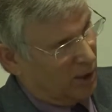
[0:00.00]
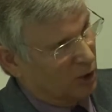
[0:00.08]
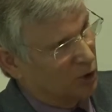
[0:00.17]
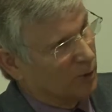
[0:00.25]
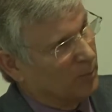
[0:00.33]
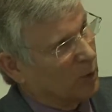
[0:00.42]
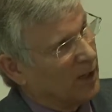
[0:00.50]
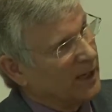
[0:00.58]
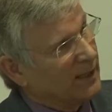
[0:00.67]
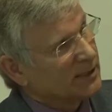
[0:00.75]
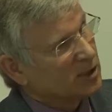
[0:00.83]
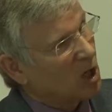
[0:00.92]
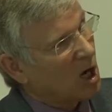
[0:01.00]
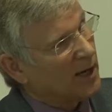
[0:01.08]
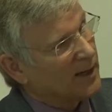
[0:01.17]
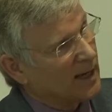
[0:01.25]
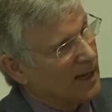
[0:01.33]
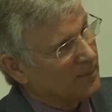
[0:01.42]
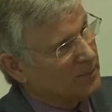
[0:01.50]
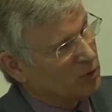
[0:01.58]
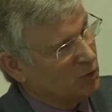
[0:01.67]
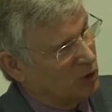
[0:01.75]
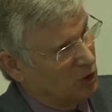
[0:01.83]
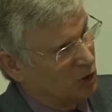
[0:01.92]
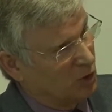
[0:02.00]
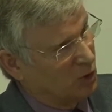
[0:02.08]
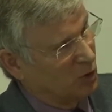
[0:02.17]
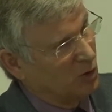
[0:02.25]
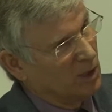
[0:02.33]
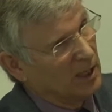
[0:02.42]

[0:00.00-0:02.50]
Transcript: Your brain is caught up to you.